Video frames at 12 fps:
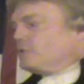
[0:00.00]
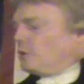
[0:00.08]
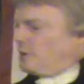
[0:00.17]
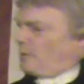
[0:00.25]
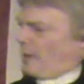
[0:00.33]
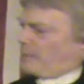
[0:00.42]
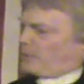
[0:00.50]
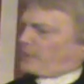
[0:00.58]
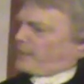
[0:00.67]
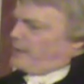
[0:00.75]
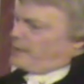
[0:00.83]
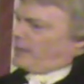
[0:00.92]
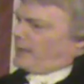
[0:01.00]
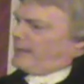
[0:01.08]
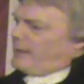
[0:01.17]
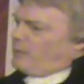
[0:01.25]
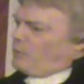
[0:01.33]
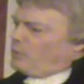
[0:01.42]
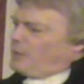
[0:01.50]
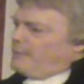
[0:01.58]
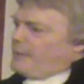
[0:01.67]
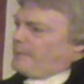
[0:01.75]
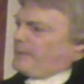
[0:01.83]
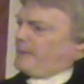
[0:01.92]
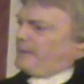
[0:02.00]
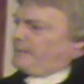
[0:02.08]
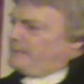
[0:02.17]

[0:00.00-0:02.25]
So are you able to calculate how old I may be?